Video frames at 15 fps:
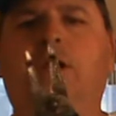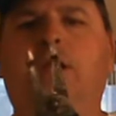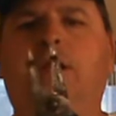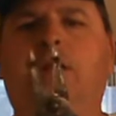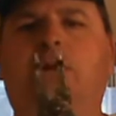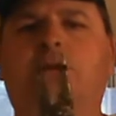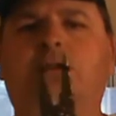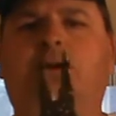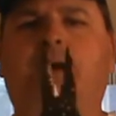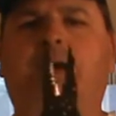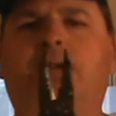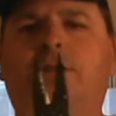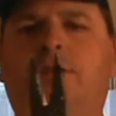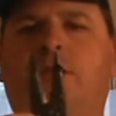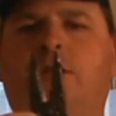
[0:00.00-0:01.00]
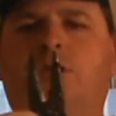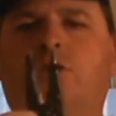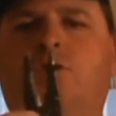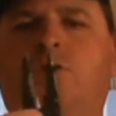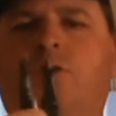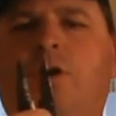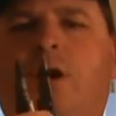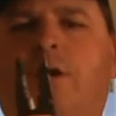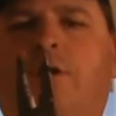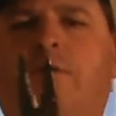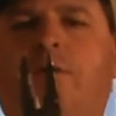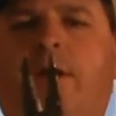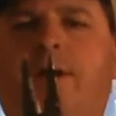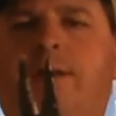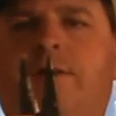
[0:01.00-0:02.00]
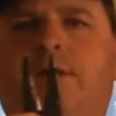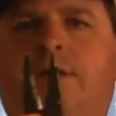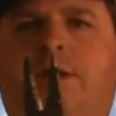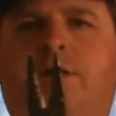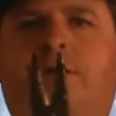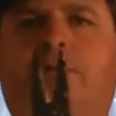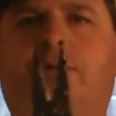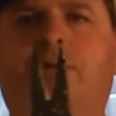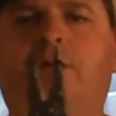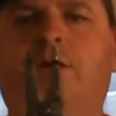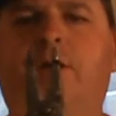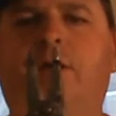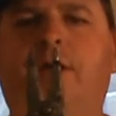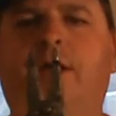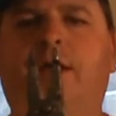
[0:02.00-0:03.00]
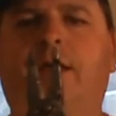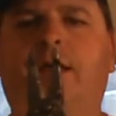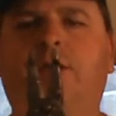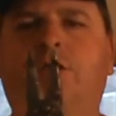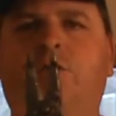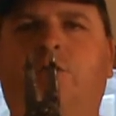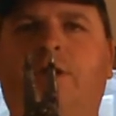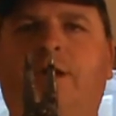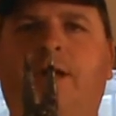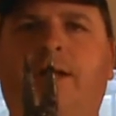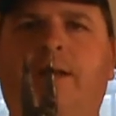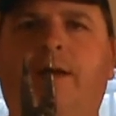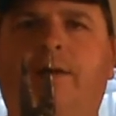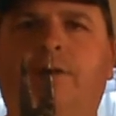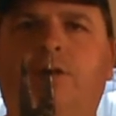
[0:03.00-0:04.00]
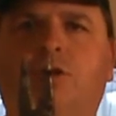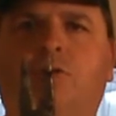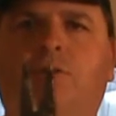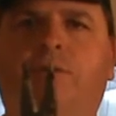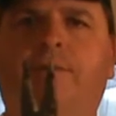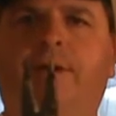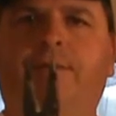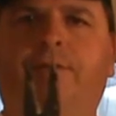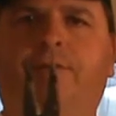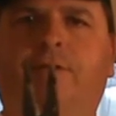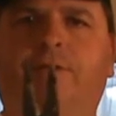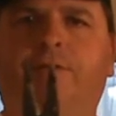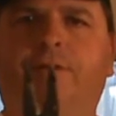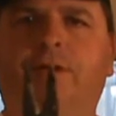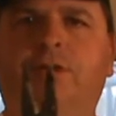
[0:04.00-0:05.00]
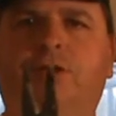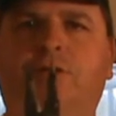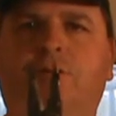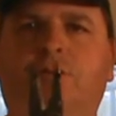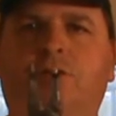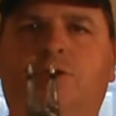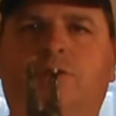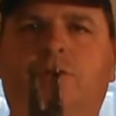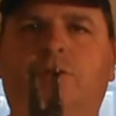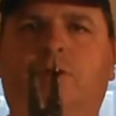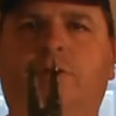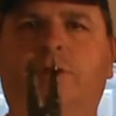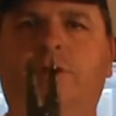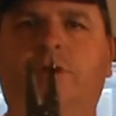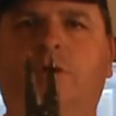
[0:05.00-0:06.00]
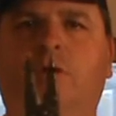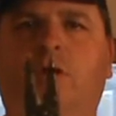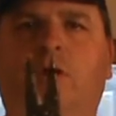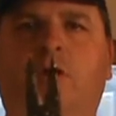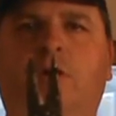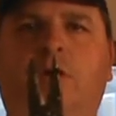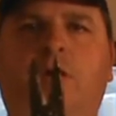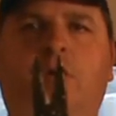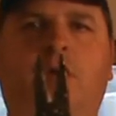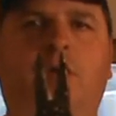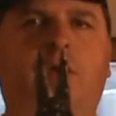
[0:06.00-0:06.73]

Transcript: It also has a screw cutter right in the center in case you want to cut down a screw, maybe for a fixture. The screw's a little bit too long.